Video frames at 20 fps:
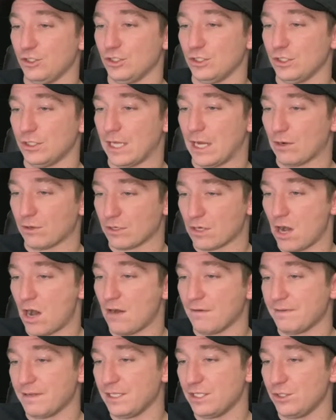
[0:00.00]
how
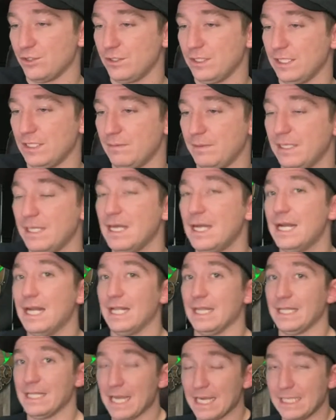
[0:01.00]
confident do you need to be?
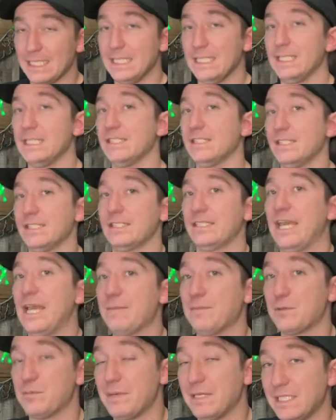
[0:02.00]
the idea is this
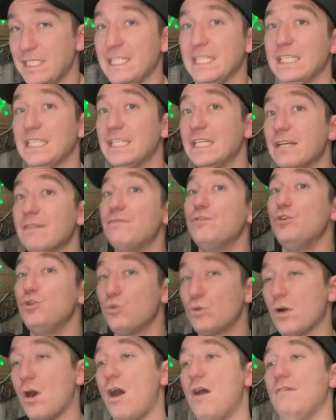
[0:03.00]
camp's meant to give you
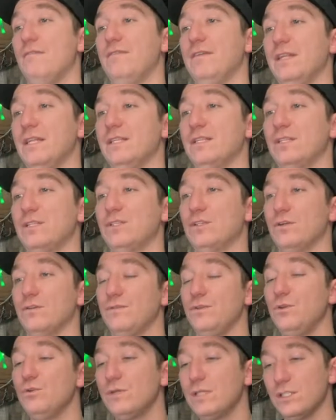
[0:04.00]
confidence. So if
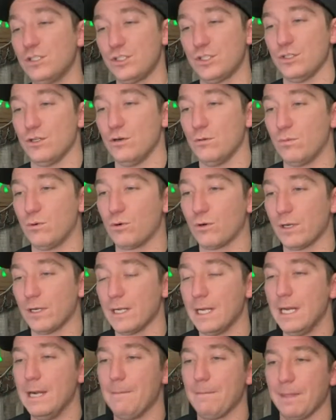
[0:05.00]
you can snowboard
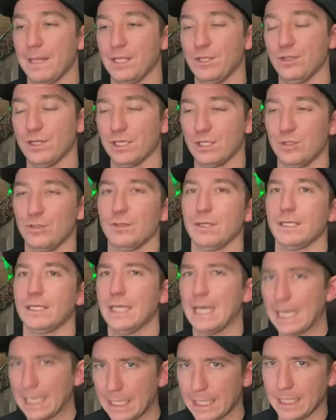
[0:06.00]
and you like you're like, yeah,
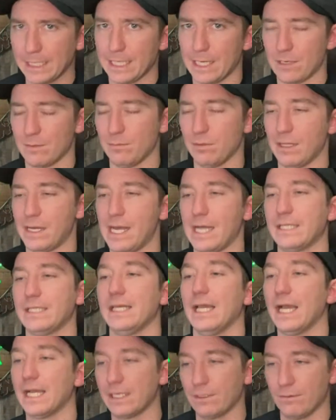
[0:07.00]
I can get down to black,
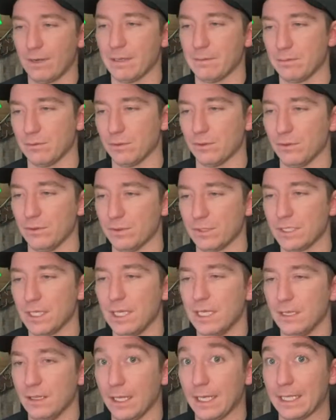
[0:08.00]
yeah, I can ride blues.
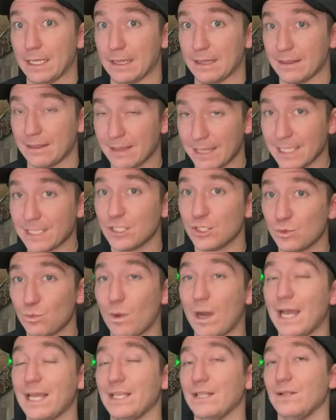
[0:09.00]
Like this is
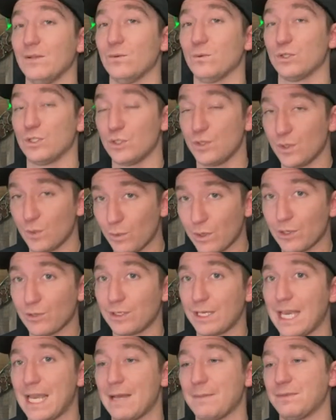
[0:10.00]
why we're doing winter
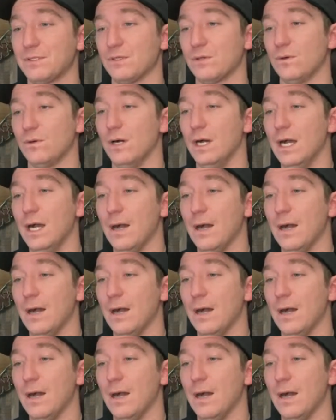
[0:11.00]
camp. So